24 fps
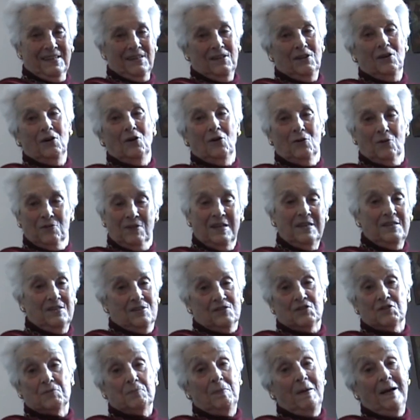No, then
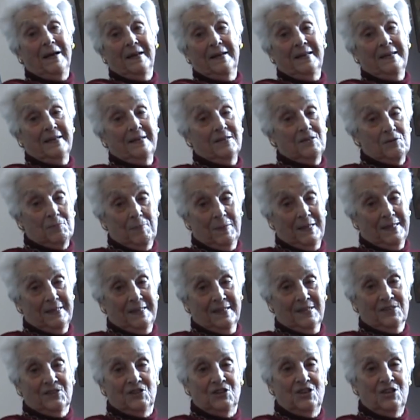smiling is
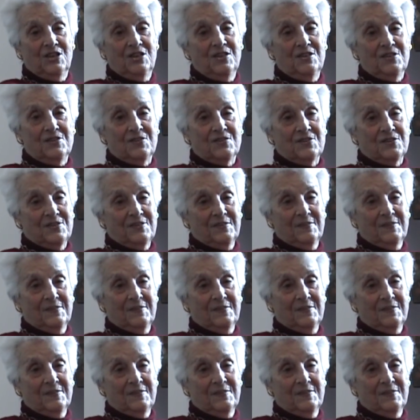better. Cheese.